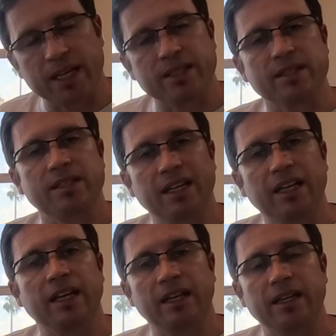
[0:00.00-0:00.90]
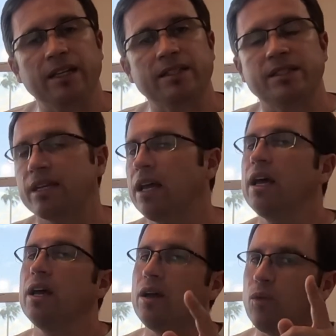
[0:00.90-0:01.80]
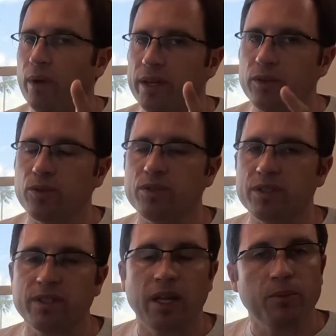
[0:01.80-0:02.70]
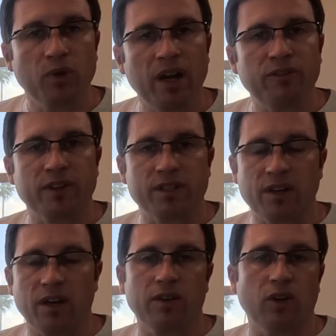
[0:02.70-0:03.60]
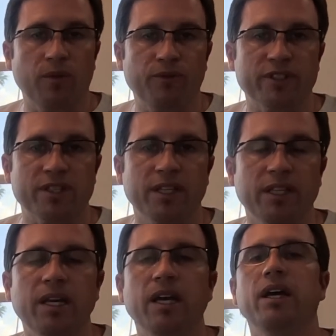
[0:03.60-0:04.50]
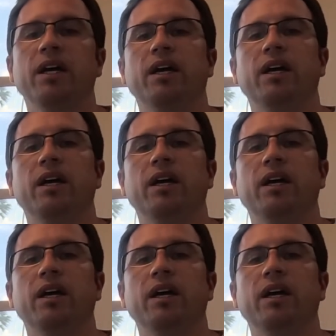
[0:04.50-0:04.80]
Yes, it is. When you use the same graphics card, obviously.